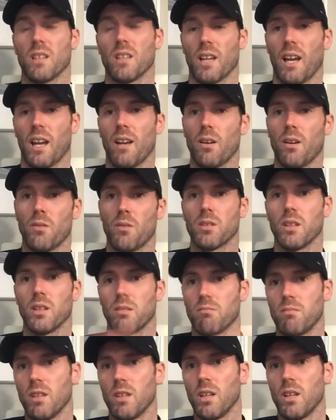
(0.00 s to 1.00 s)
Again, obviously,
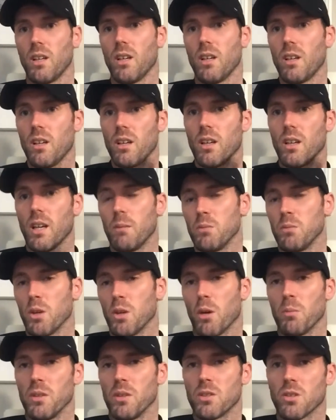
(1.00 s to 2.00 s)
Graham Dott
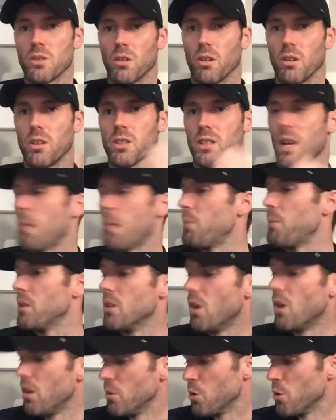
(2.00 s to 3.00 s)
being Scottish and that, but
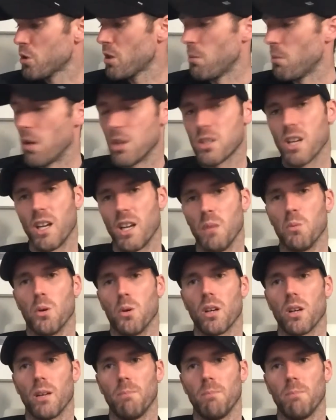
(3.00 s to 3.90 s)
no, not so much anymore.